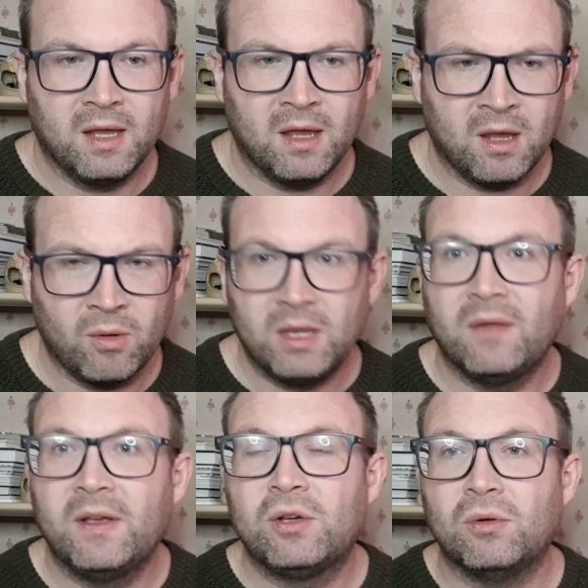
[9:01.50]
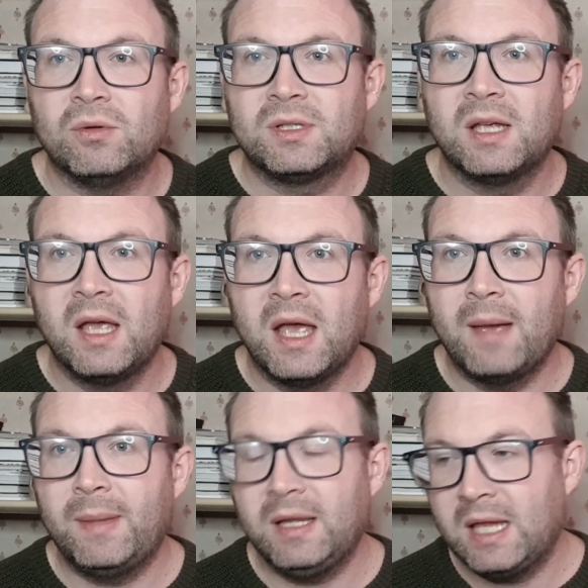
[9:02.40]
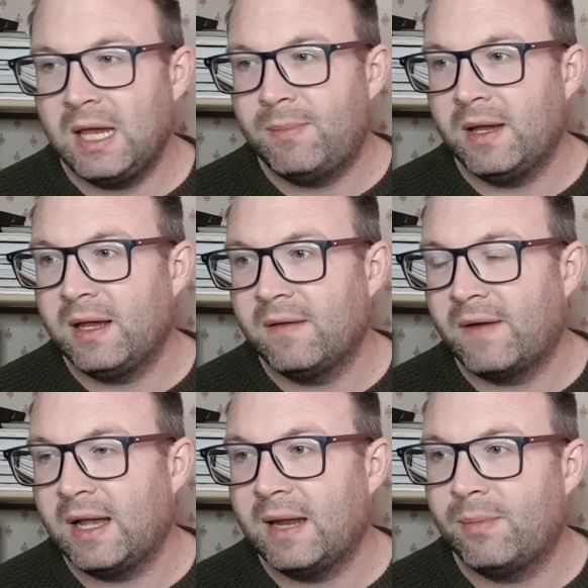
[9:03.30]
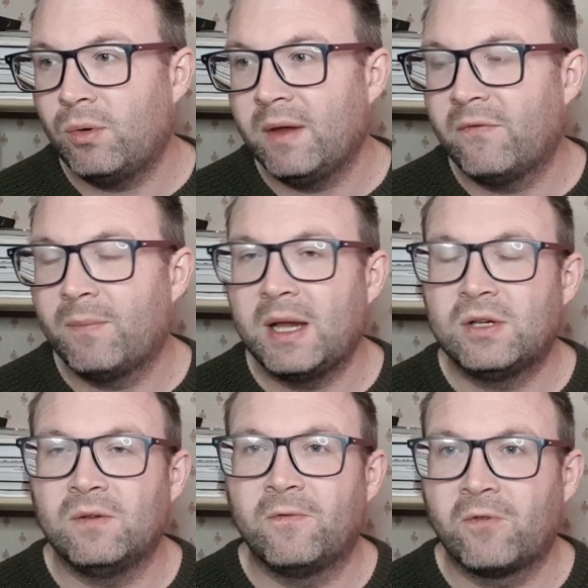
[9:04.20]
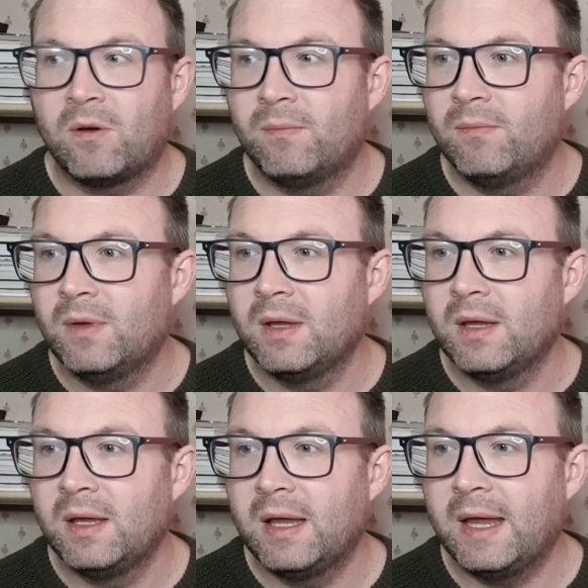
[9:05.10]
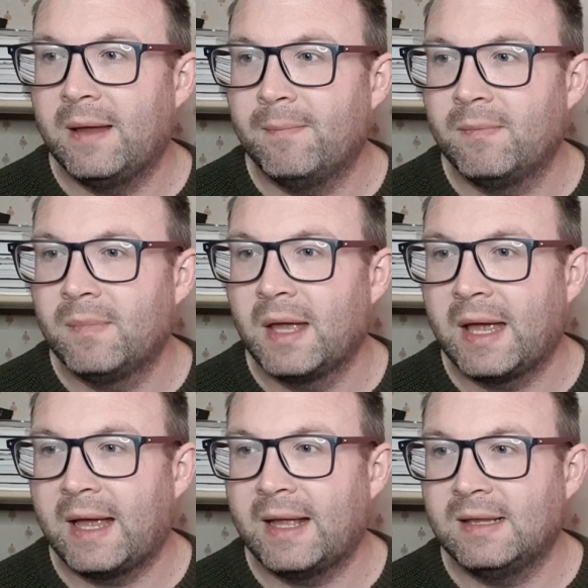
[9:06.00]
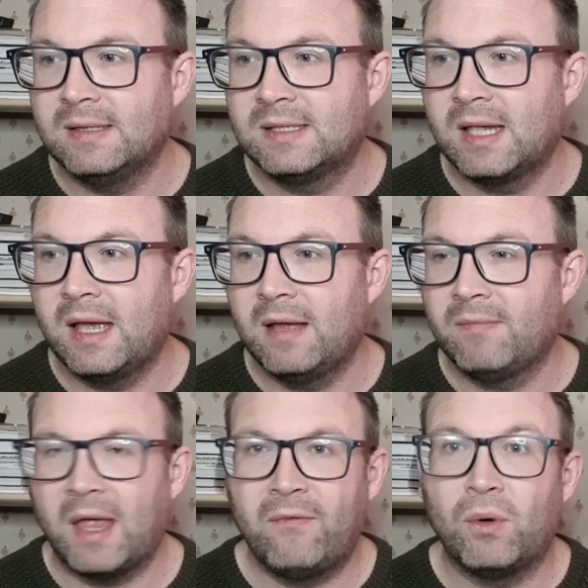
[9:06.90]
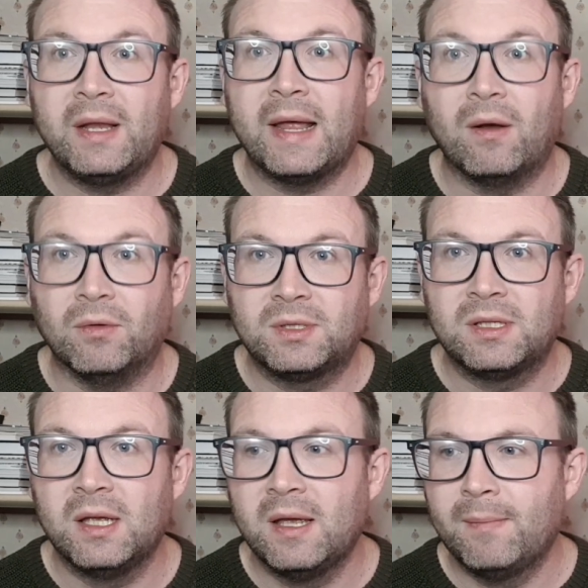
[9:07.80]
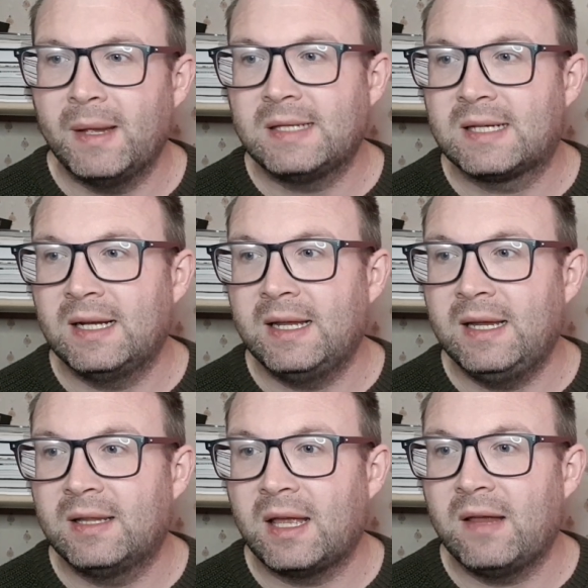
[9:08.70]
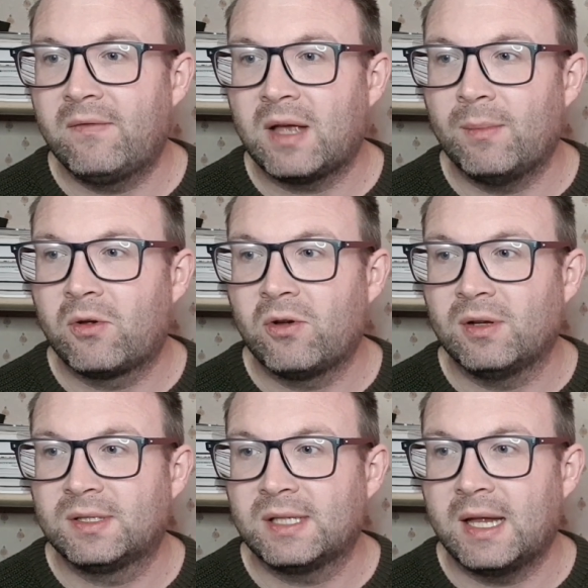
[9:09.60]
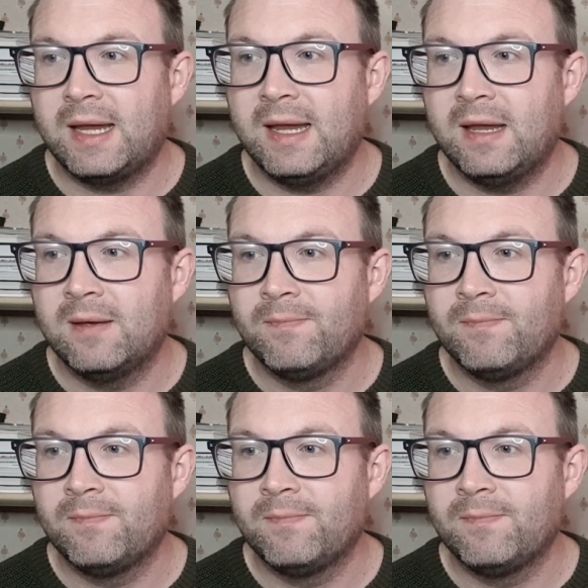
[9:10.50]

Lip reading: individuals have been keeping valuable information from him and everyone else. Basically, they've come across a